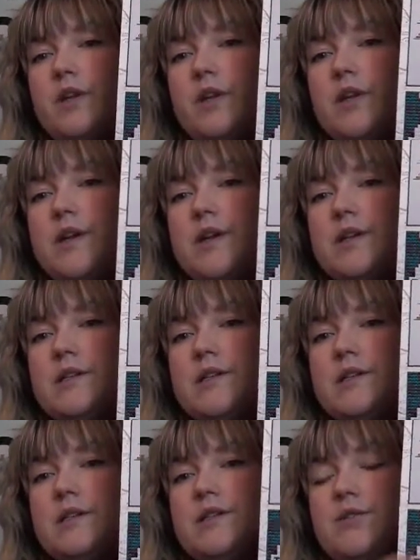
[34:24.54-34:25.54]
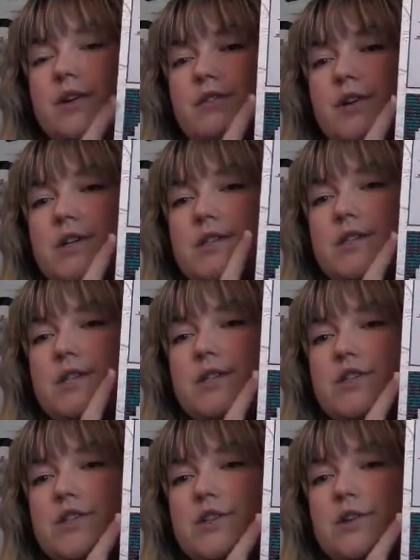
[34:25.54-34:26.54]
And so I've already
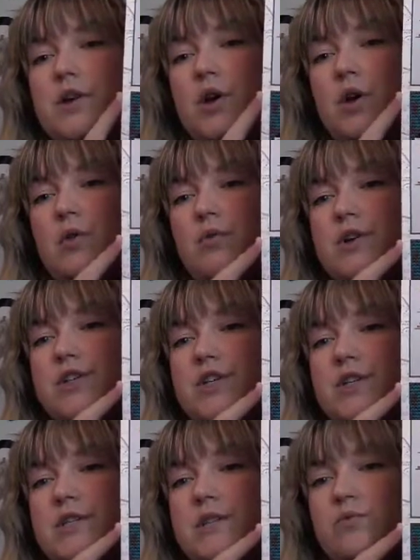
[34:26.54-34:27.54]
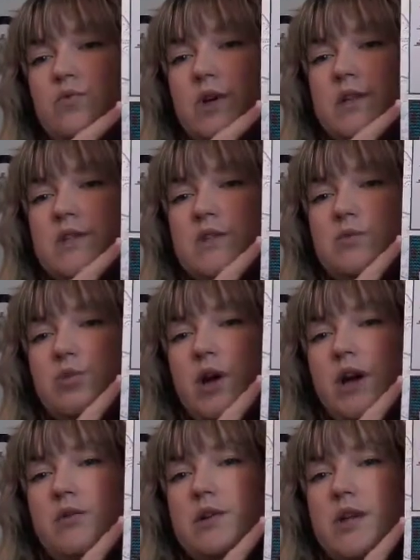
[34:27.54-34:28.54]
stitched Washington once, but
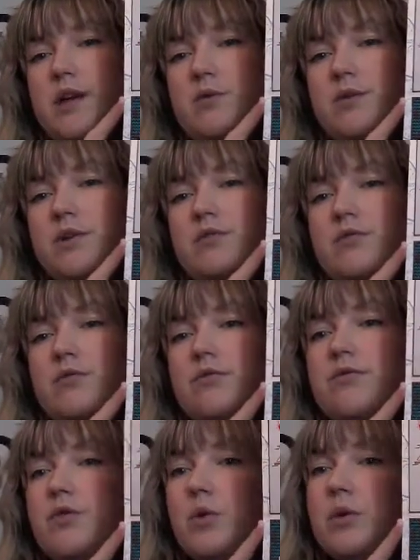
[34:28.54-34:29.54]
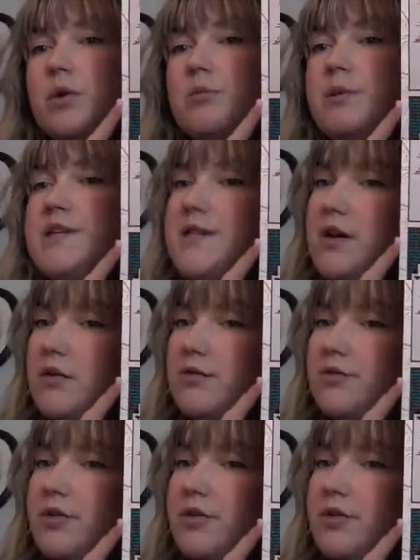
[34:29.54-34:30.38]
I would like one for myself.